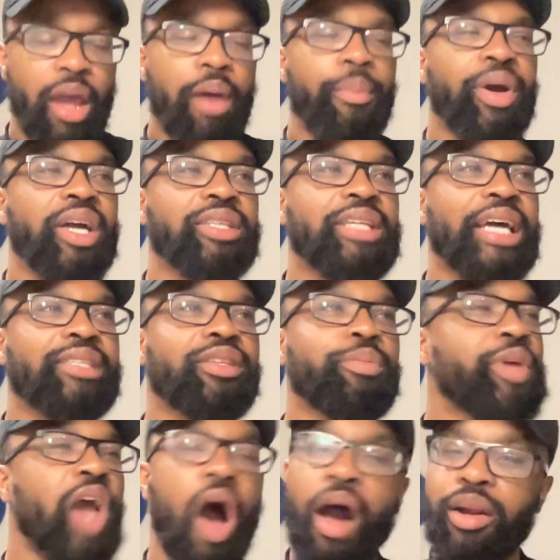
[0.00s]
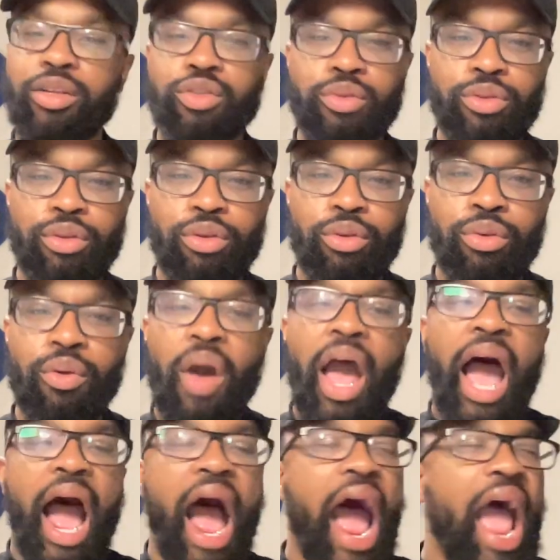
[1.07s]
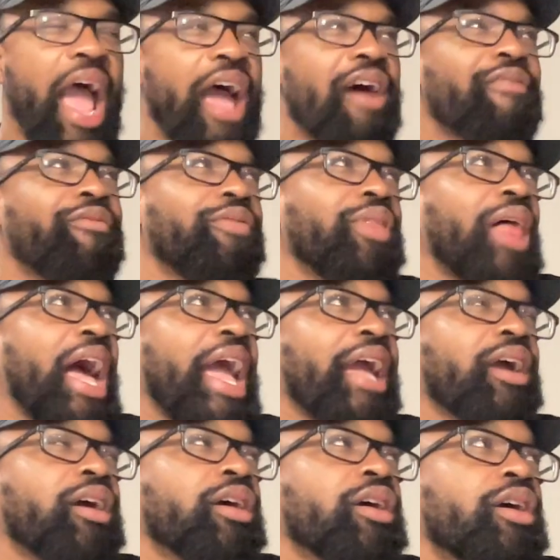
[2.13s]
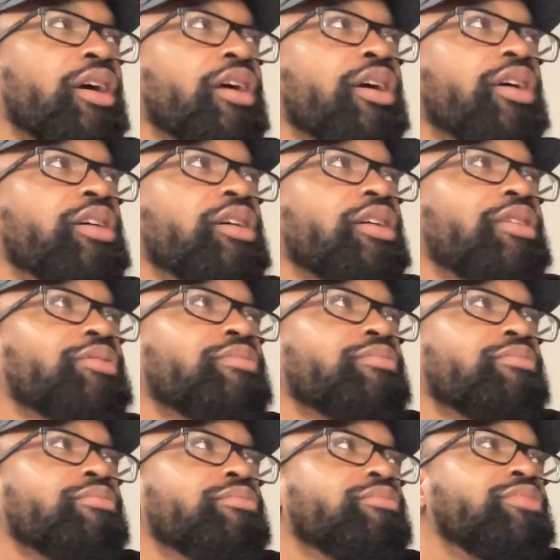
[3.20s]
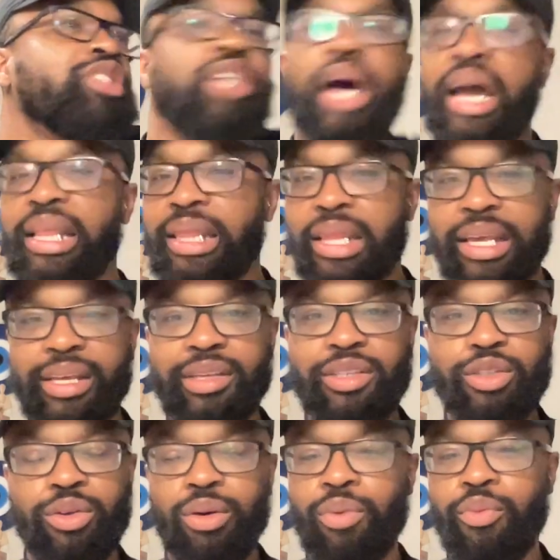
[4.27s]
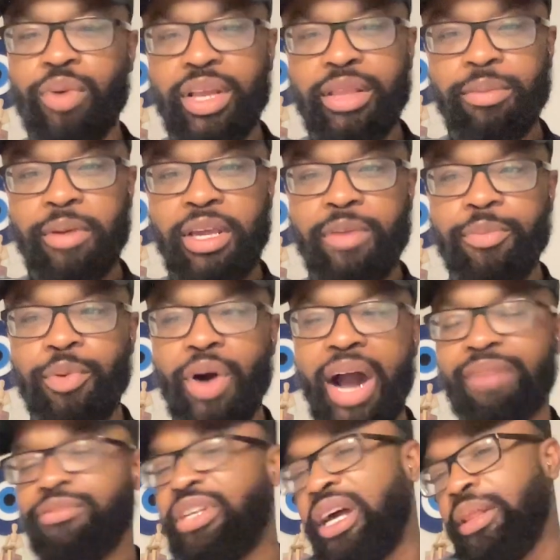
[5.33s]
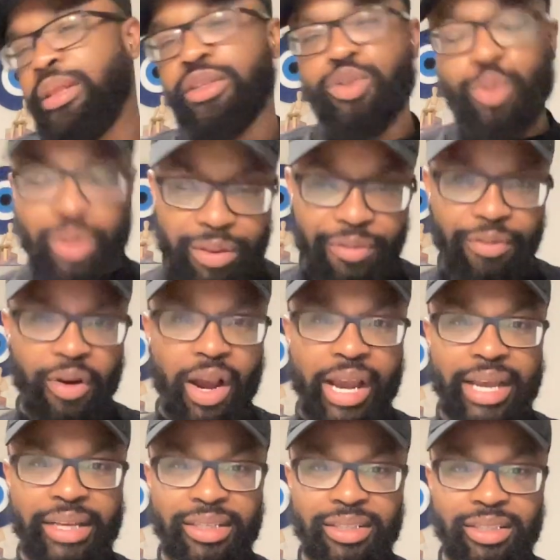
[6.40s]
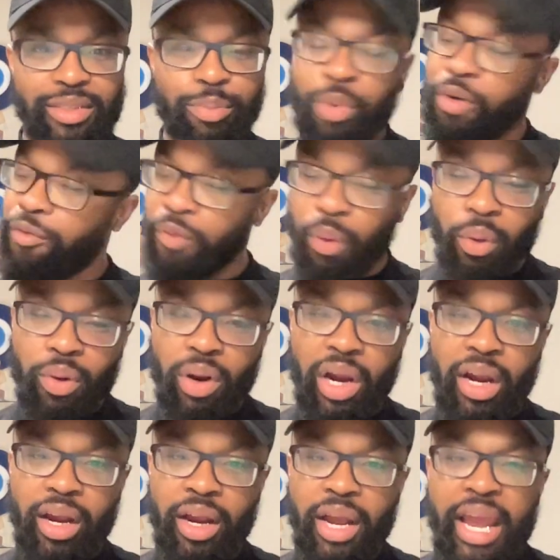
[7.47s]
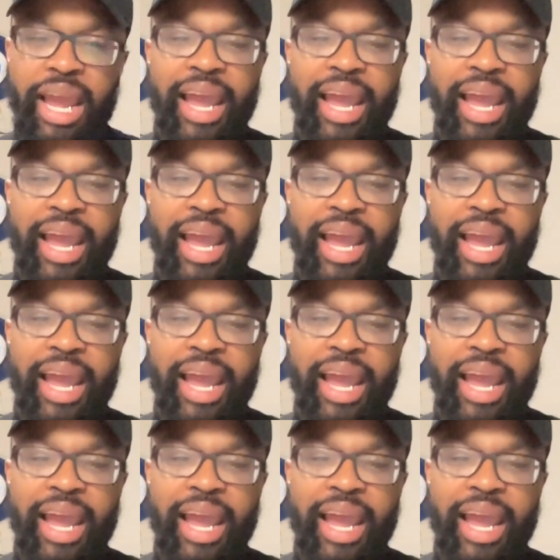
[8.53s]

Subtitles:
Because, like, to be honest with you, I have, like, done this with people. I've done this with friends before.